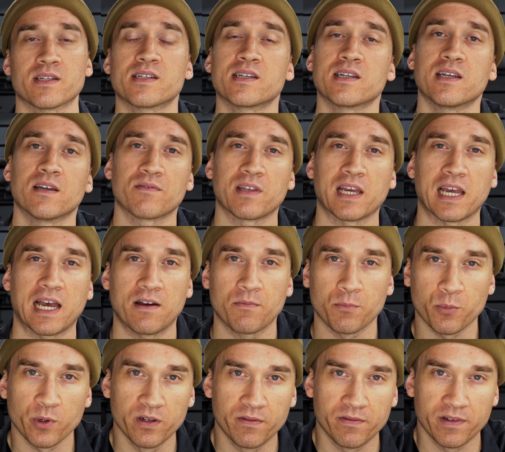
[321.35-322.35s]
see if they
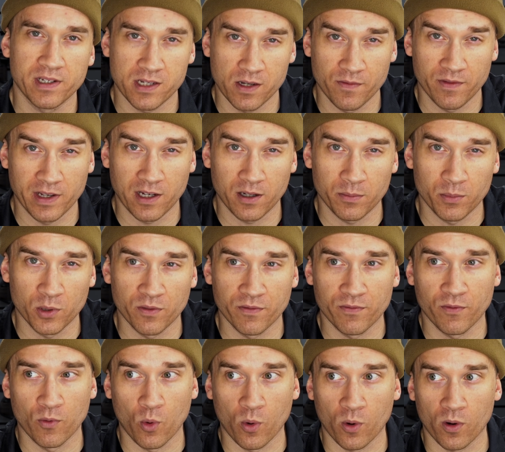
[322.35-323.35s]
have prefits available
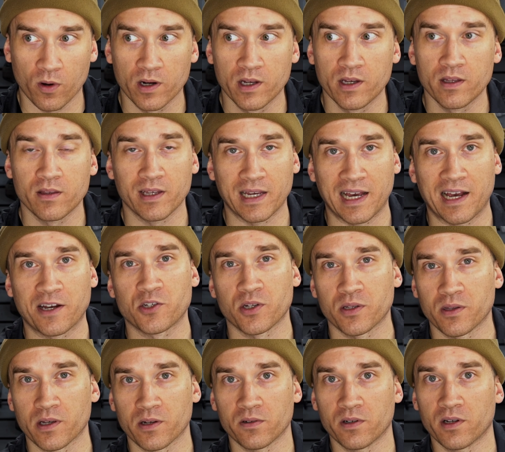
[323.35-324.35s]
for the
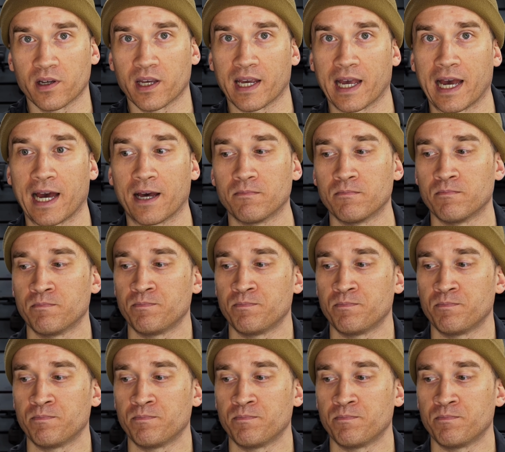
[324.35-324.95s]
action that you're looking at.